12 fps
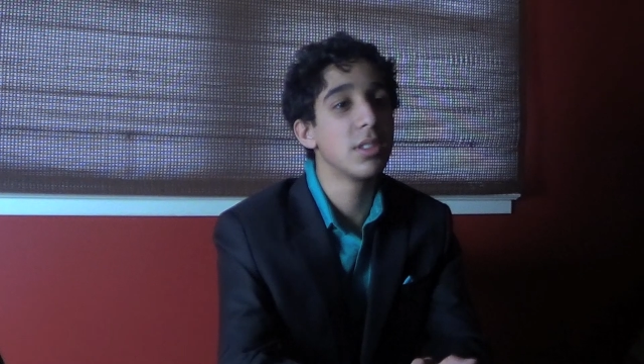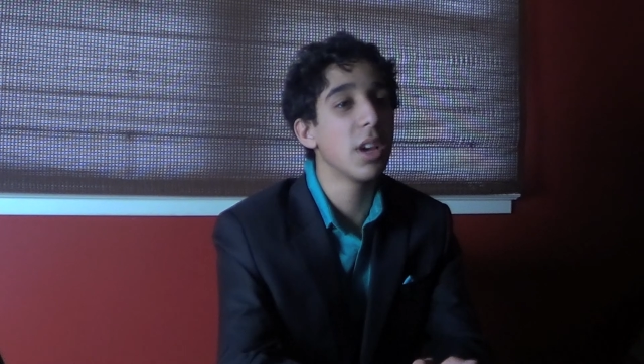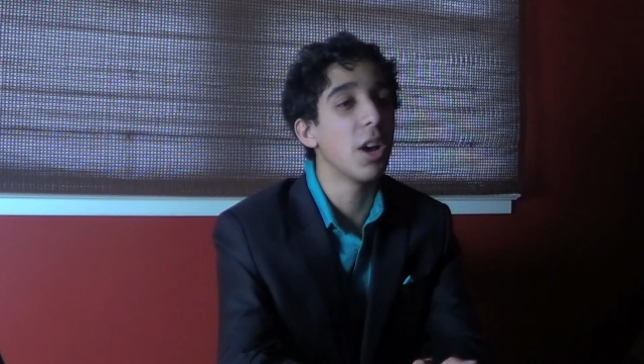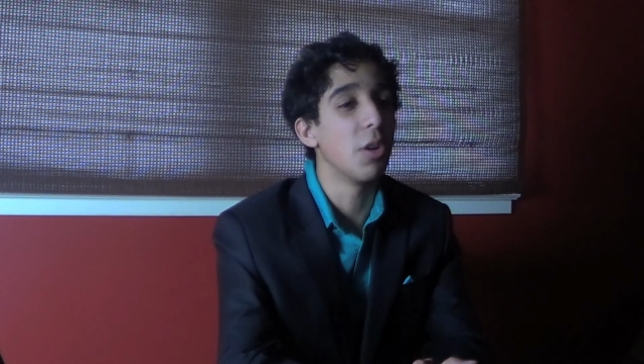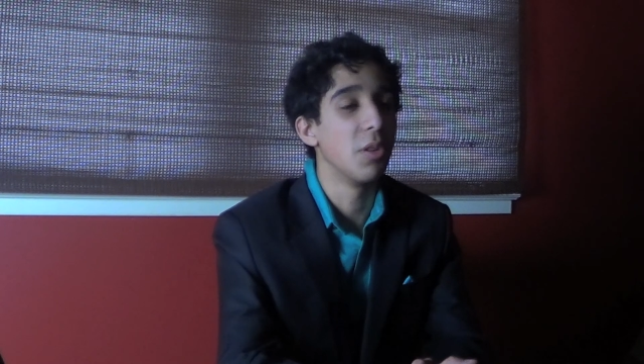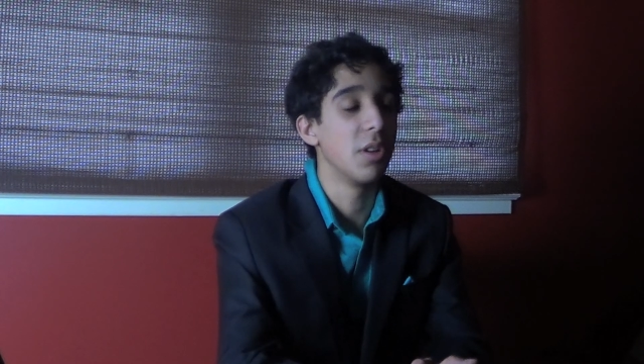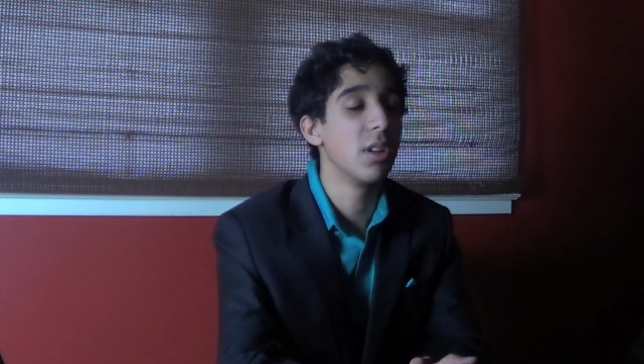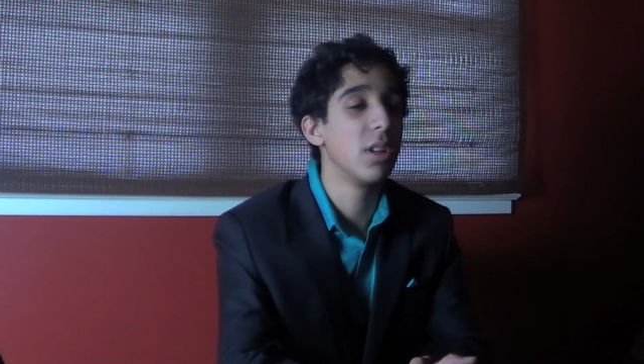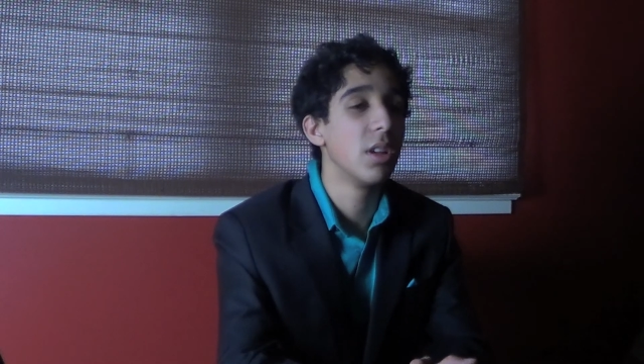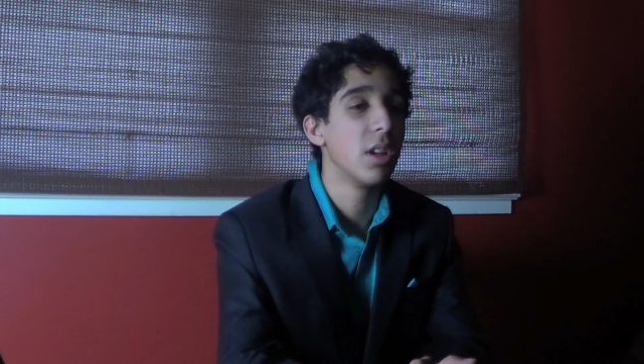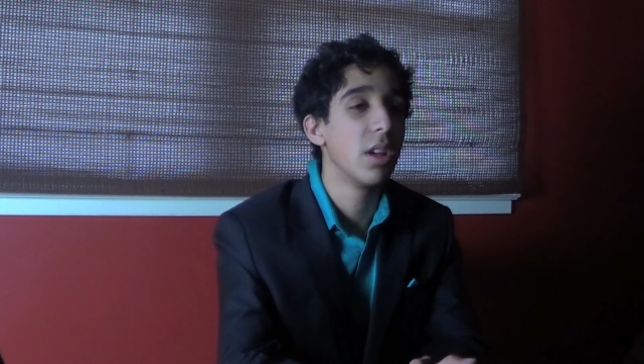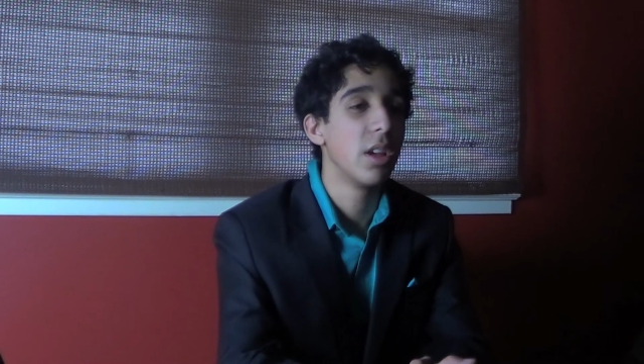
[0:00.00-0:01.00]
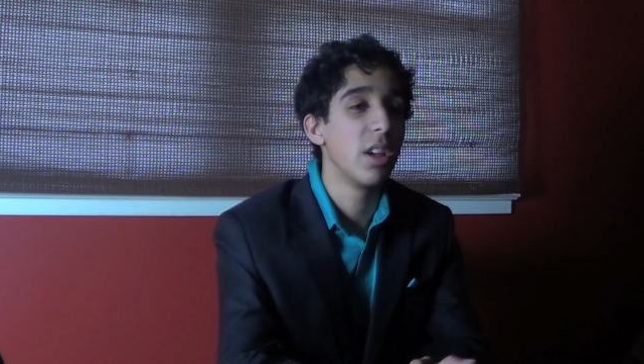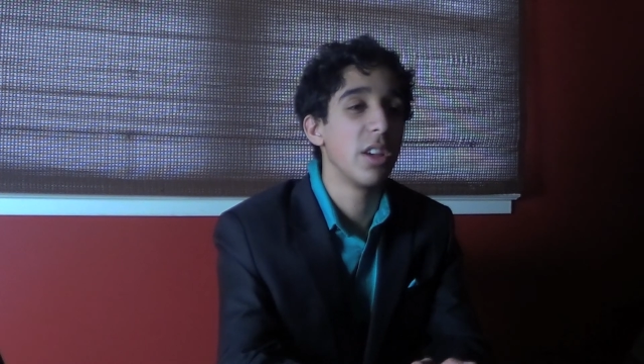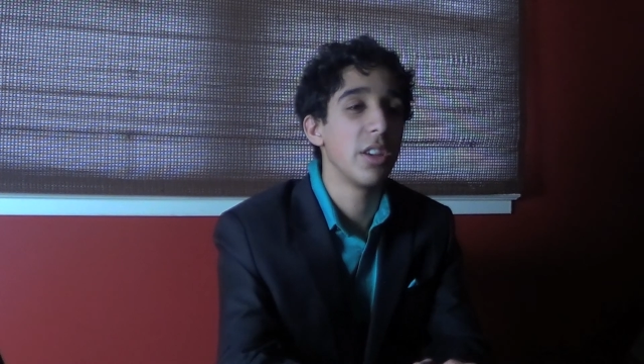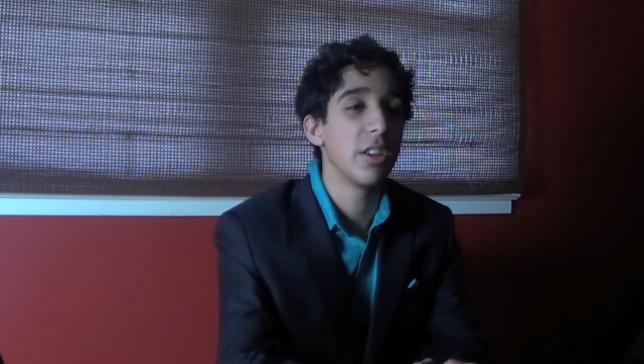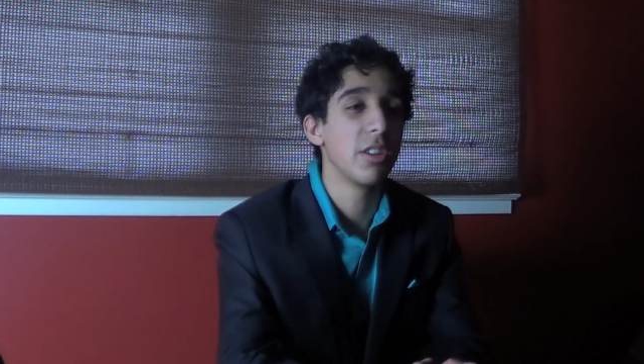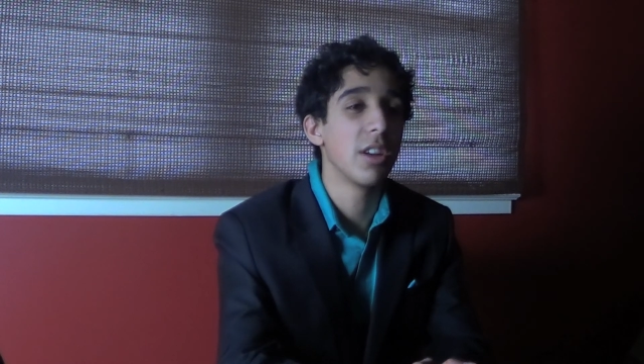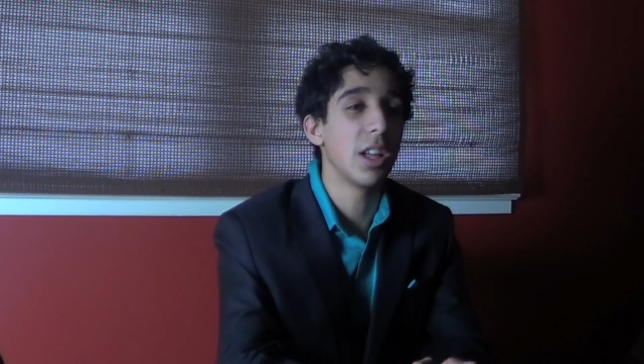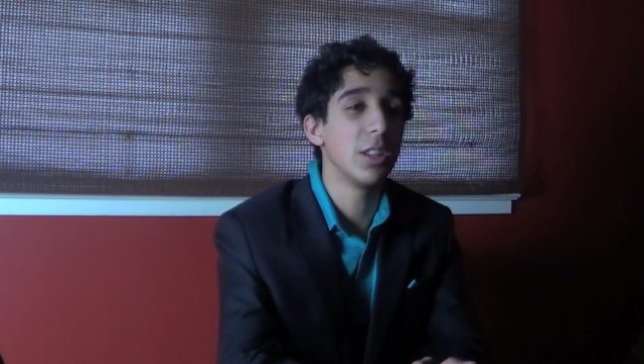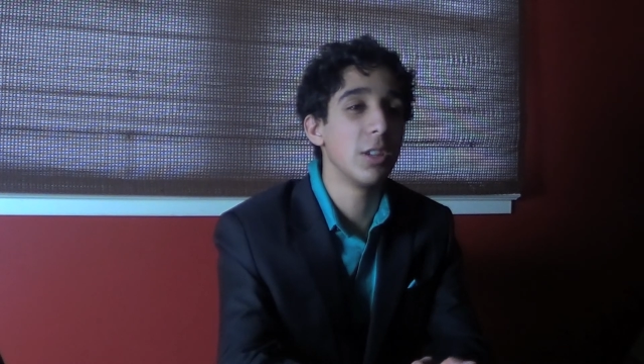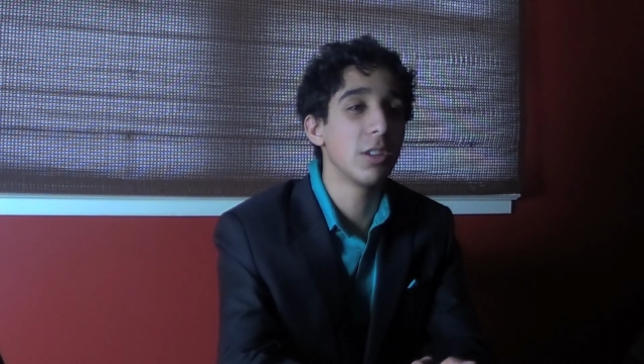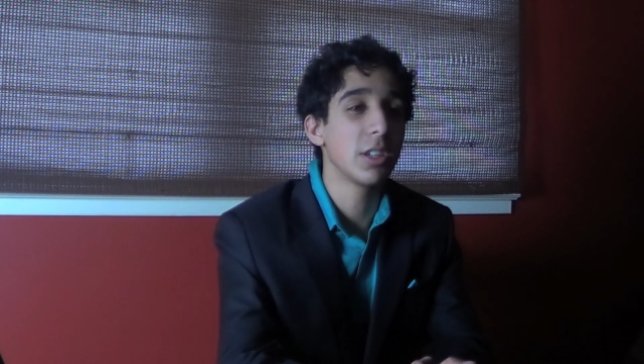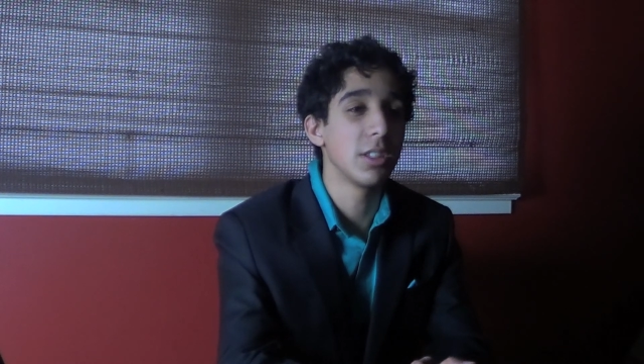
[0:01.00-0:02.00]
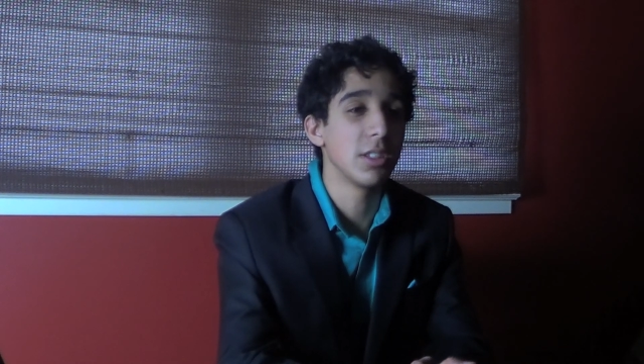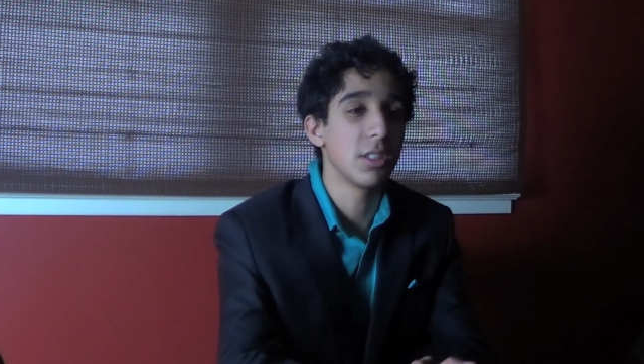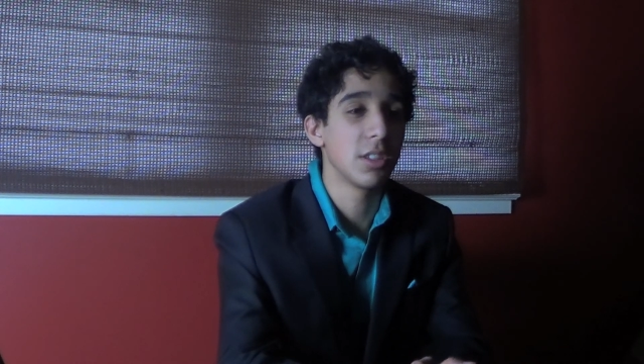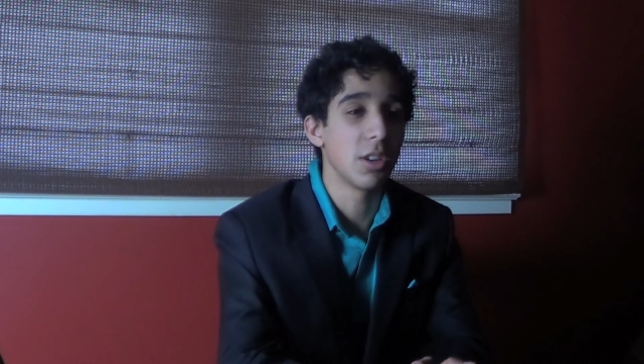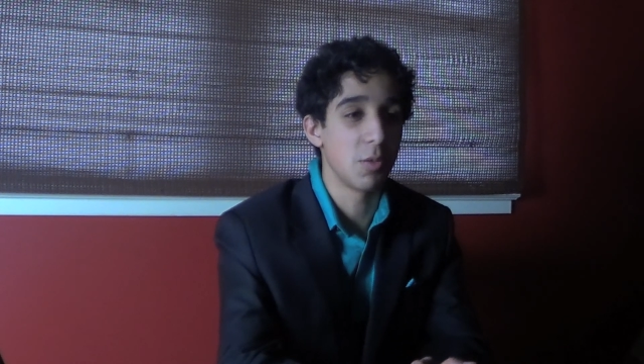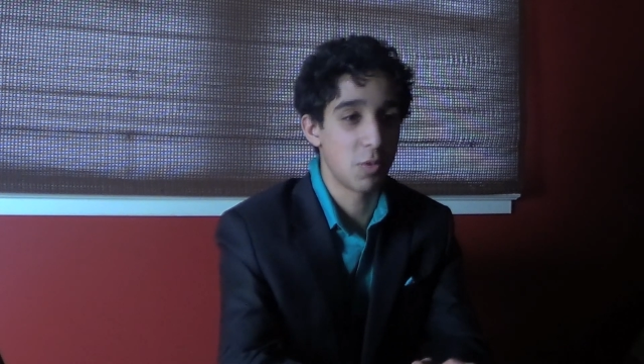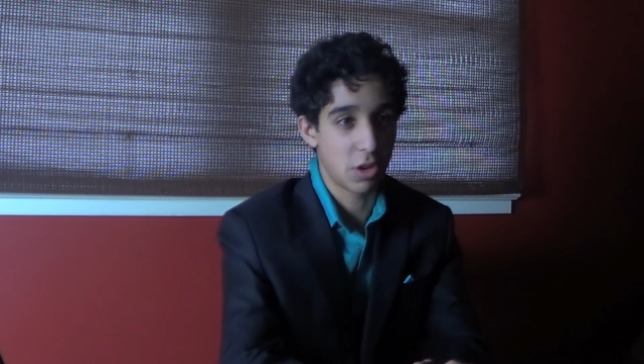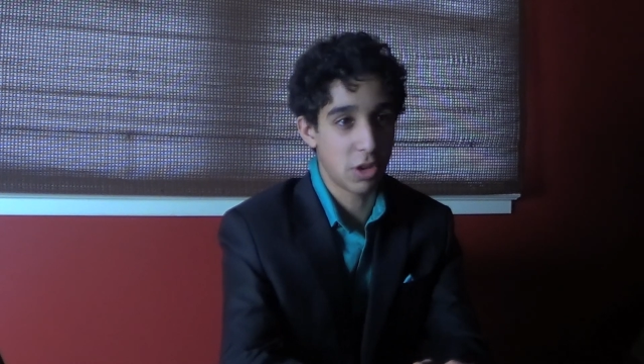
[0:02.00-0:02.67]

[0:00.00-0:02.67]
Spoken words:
So, you're not looking so